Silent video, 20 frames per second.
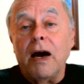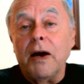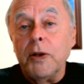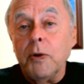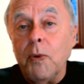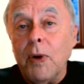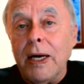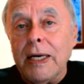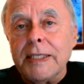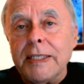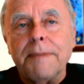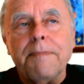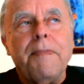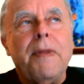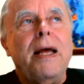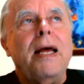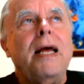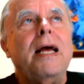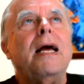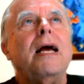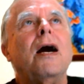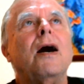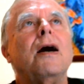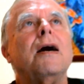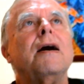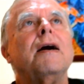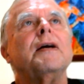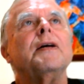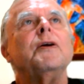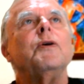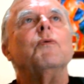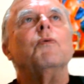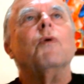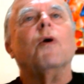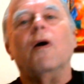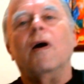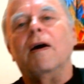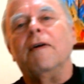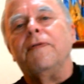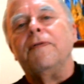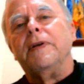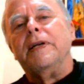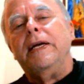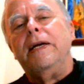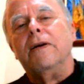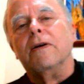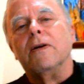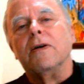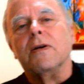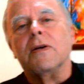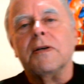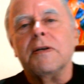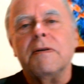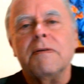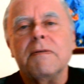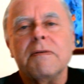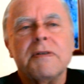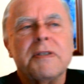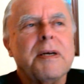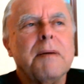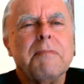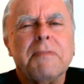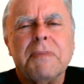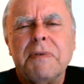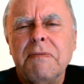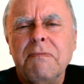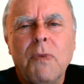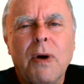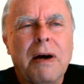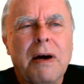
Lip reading: Otherwise, you will often hear some